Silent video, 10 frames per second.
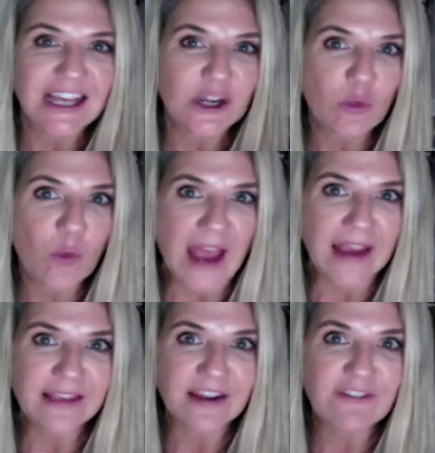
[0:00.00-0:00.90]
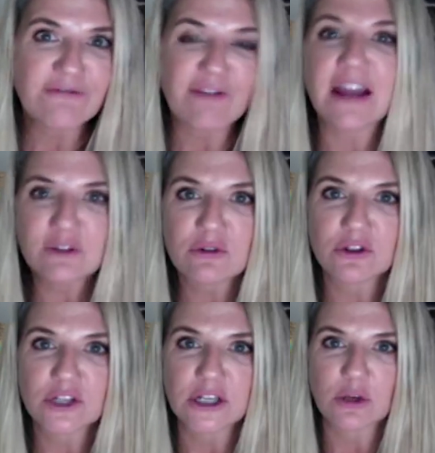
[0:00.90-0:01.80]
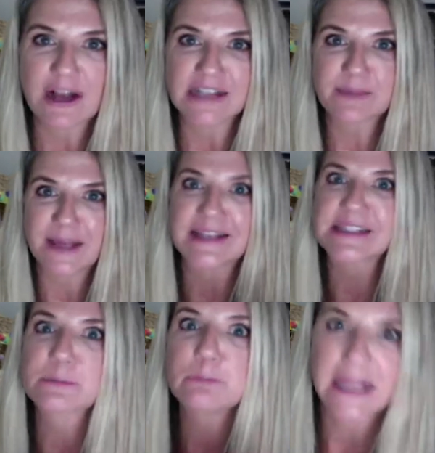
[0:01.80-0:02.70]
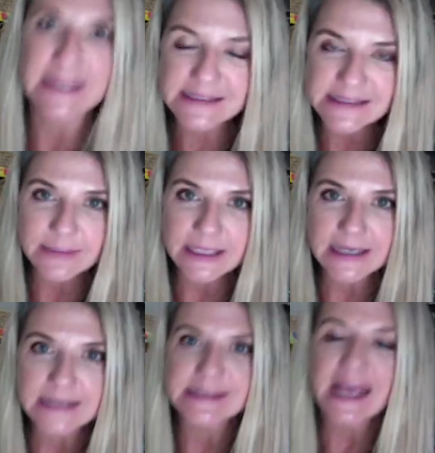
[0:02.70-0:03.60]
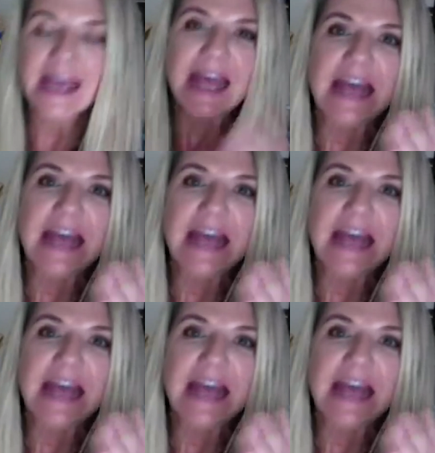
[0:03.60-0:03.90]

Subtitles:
in a way that a 5-year-old can grasp and explain to somebody else.